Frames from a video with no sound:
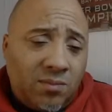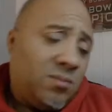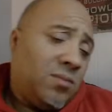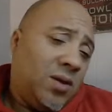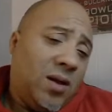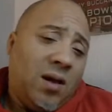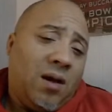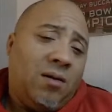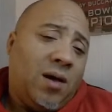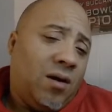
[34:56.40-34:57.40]
Yeah,
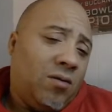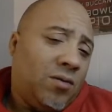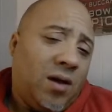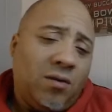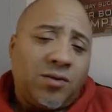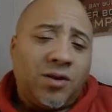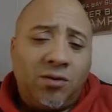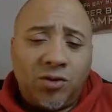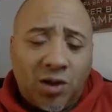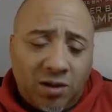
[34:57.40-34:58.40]
I don't see
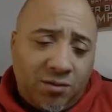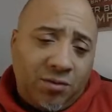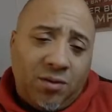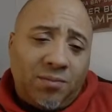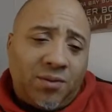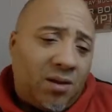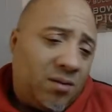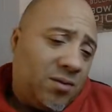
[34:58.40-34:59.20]
you trying to do them things.